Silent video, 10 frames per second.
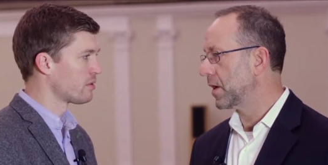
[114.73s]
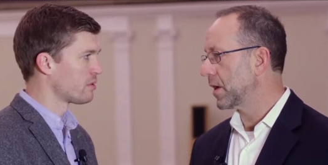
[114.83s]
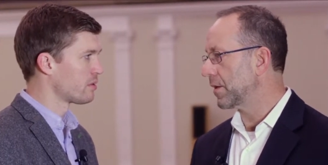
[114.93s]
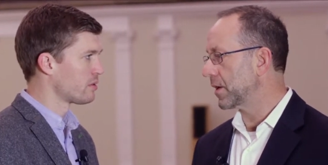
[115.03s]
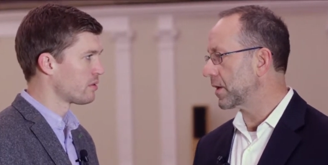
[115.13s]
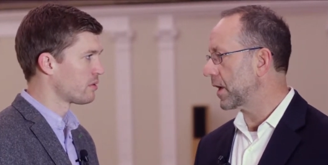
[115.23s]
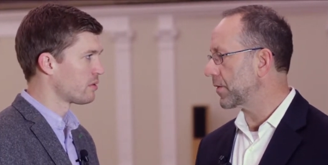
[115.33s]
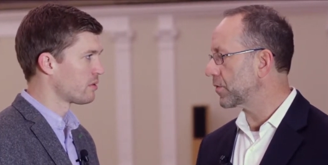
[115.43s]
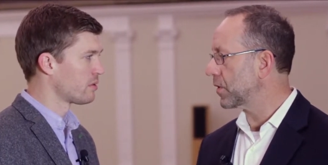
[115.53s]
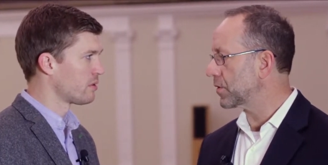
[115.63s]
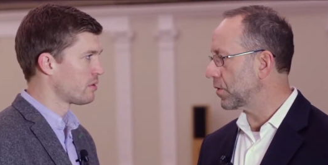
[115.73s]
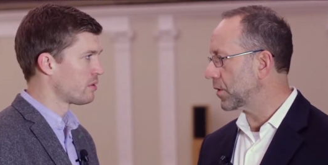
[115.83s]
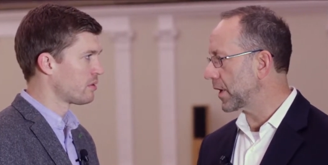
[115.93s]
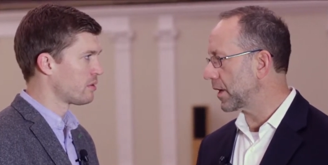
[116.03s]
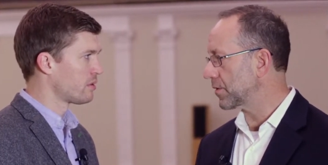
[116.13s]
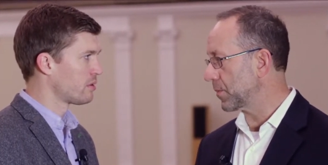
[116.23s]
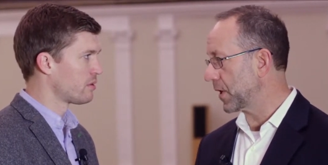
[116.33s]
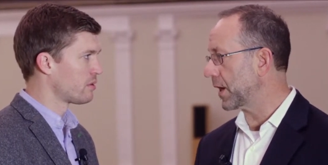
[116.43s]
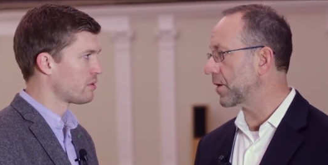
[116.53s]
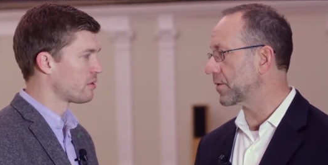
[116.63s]
Speaker 1: I think they have to start to look at
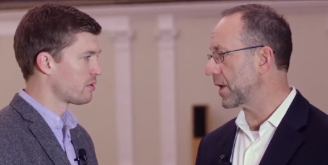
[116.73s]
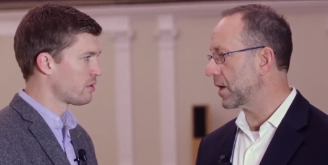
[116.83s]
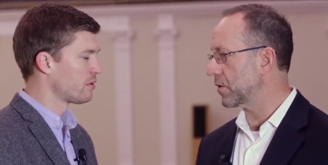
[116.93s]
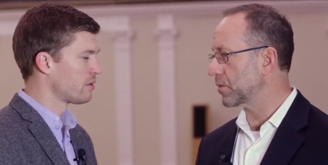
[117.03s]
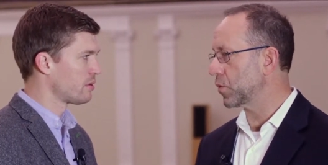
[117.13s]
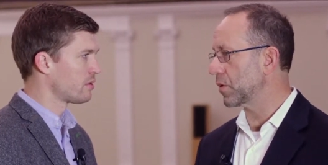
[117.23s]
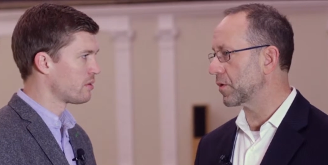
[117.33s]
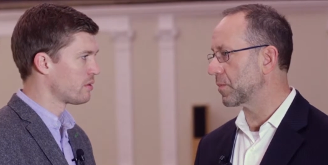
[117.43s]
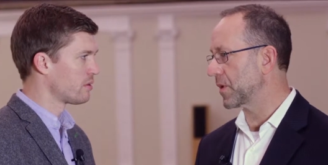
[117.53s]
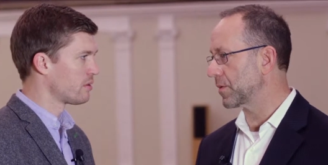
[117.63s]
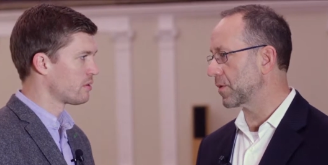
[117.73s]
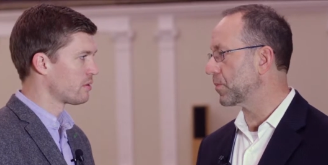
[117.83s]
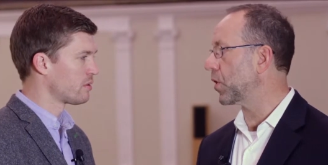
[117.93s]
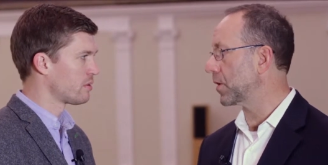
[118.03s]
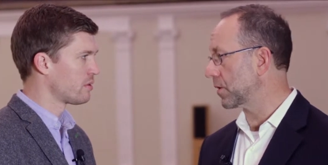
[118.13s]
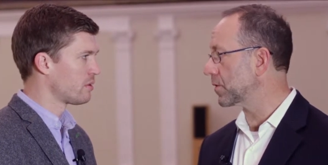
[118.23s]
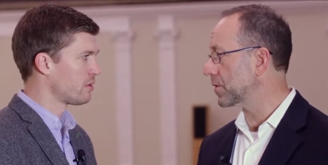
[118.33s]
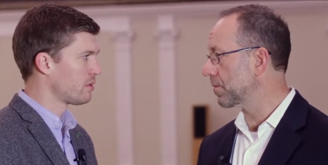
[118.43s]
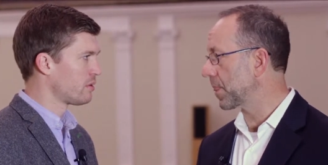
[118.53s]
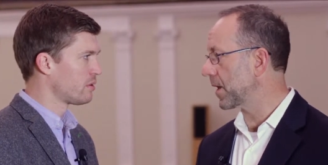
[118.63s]
suppliers now as more as business
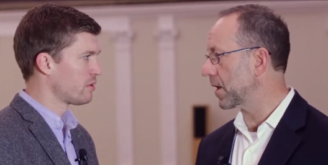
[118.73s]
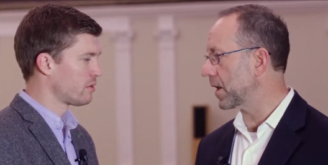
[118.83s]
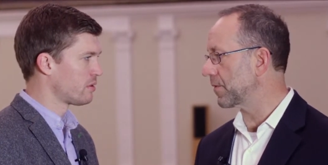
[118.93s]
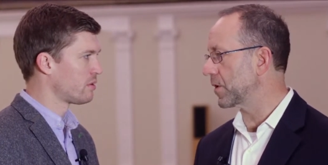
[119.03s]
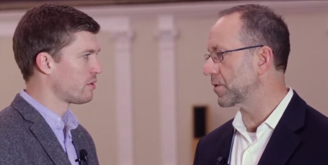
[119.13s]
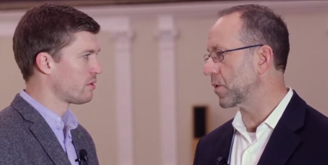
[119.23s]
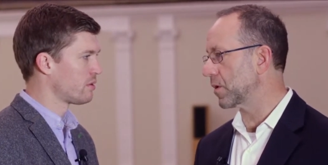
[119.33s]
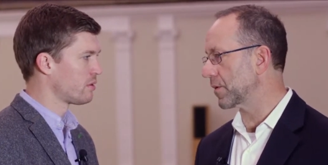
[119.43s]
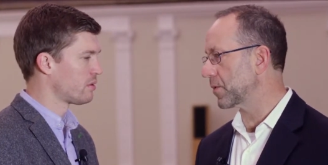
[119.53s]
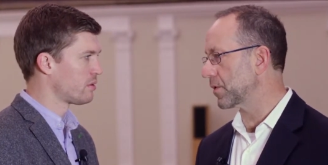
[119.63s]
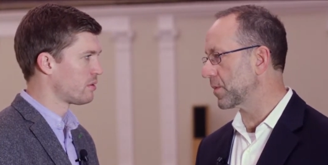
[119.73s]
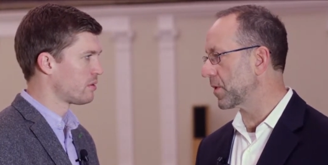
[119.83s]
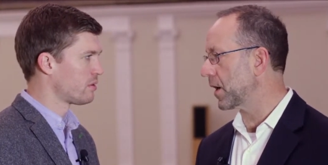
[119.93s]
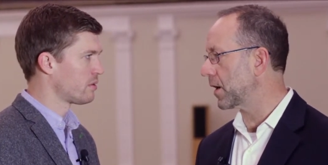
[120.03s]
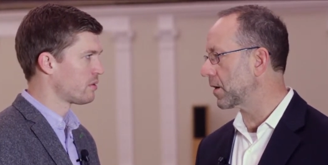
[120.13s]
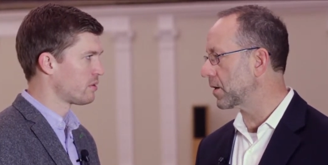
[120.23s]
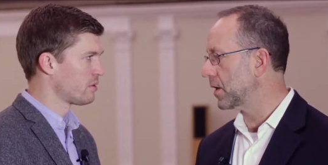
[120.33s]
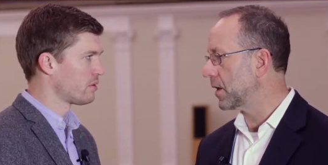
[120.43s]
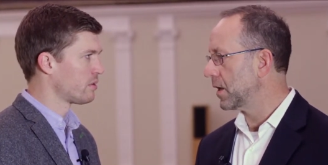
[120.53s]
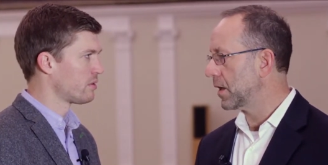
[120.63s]
partners in a lot of these. You want to look for a supplier
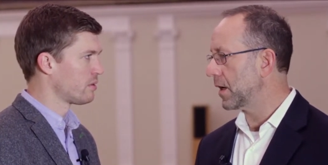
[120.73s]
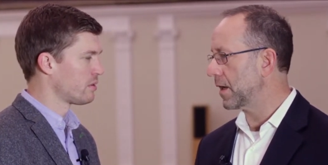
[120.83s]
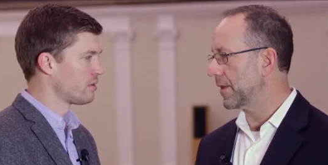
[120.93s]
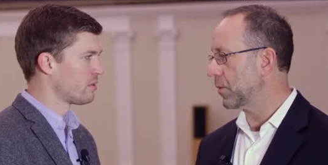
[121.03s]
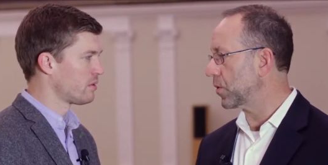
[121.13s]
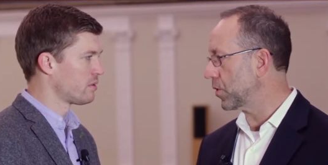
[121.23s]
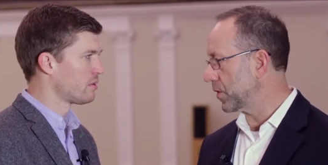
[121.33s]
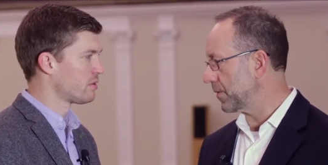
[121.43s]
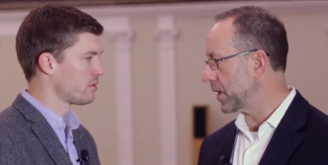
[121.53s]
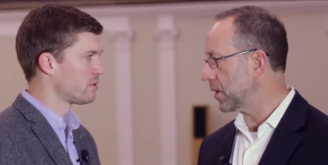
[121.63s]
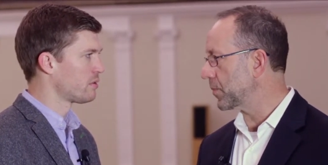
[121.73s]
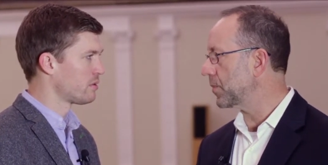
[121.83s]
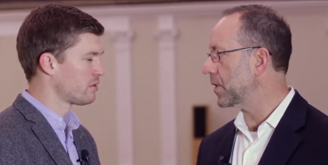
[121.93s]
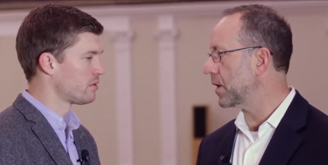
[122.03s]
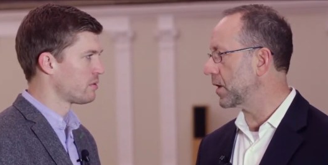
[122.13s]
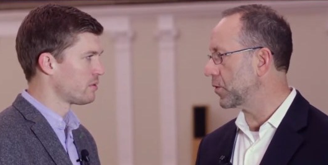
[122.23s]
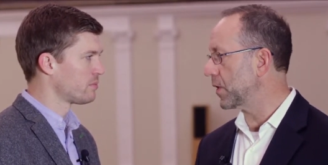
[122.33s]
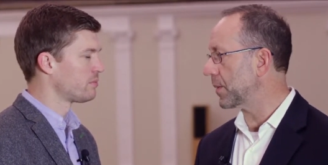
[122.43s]
uh, that will co-develop uh, new